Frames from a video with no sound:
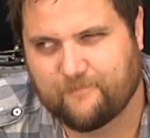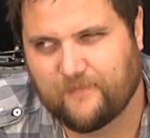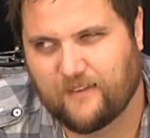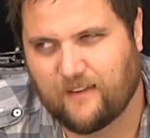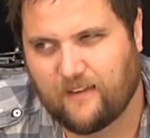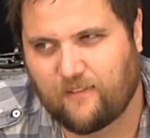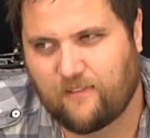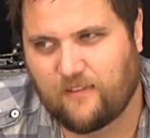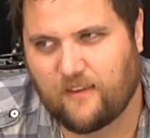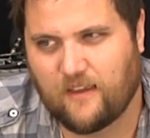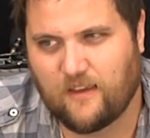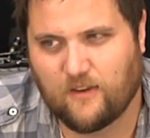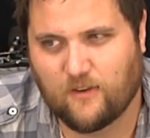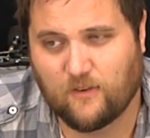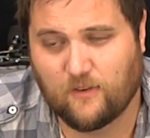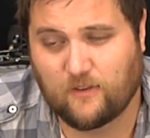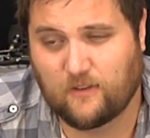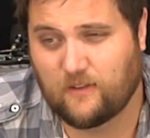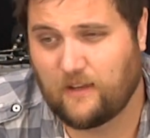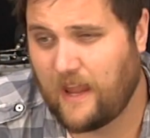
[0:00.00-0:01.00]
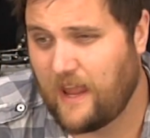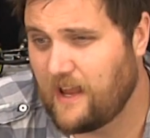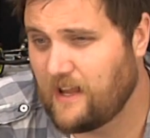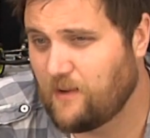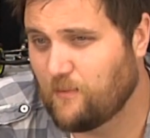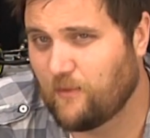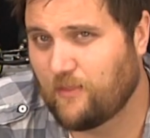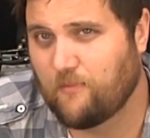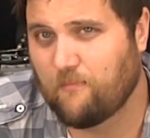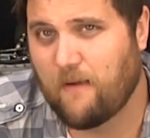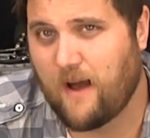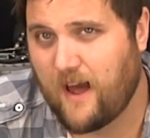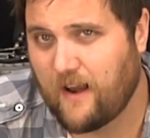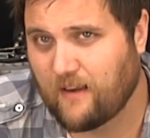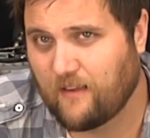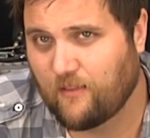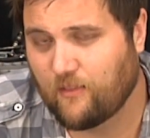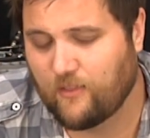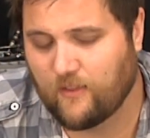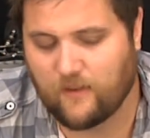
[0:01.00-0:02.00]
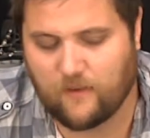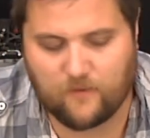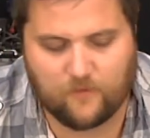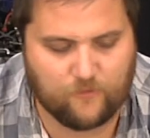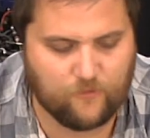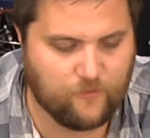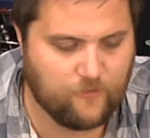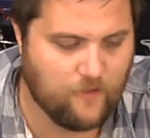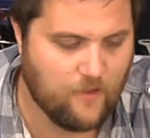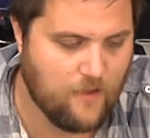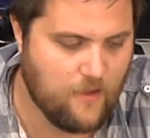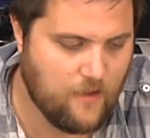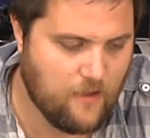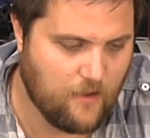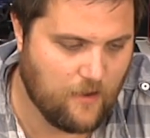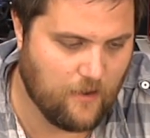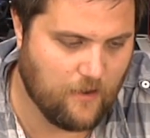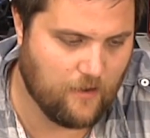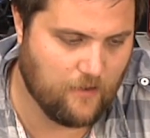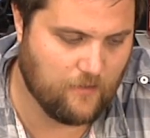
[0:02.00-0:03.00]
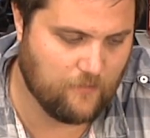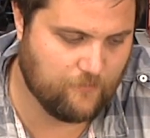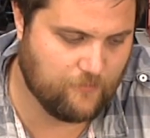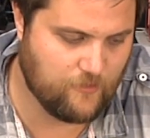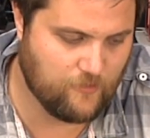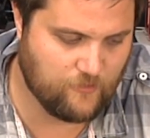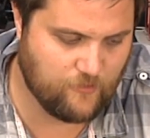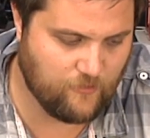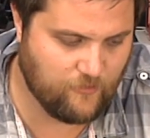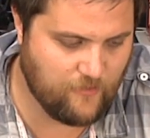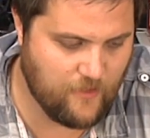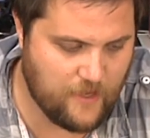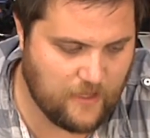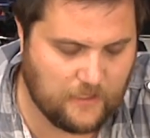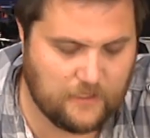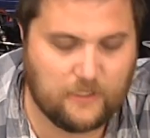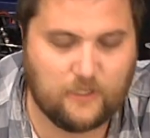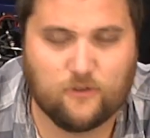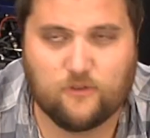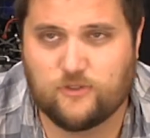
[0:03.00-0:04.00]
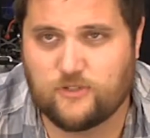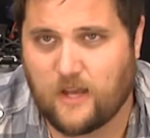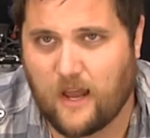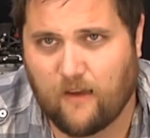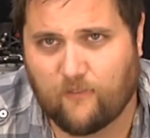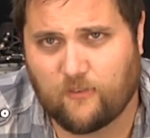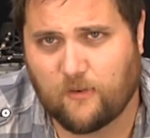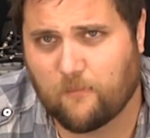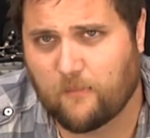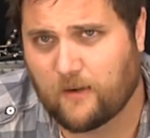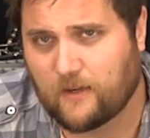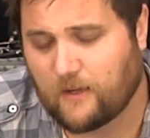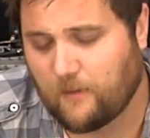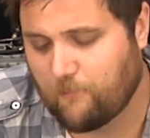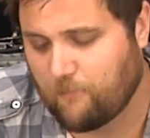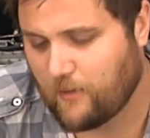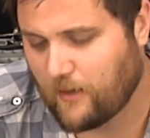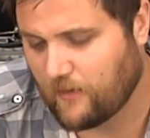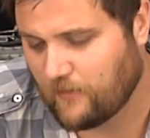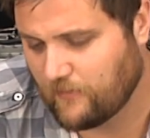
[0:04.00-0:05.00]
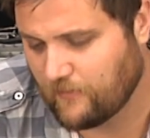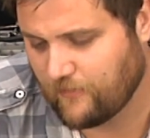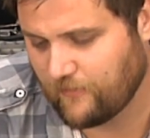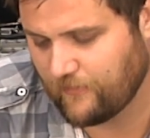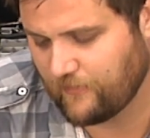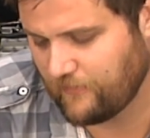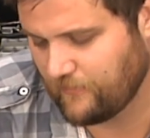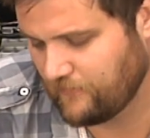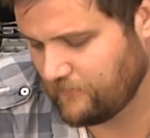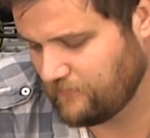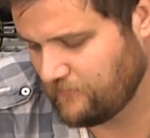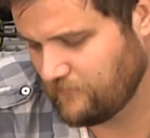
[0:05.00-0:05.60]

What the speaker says: let's say you're handy with modding things, there's just not a huge aftermarket parts,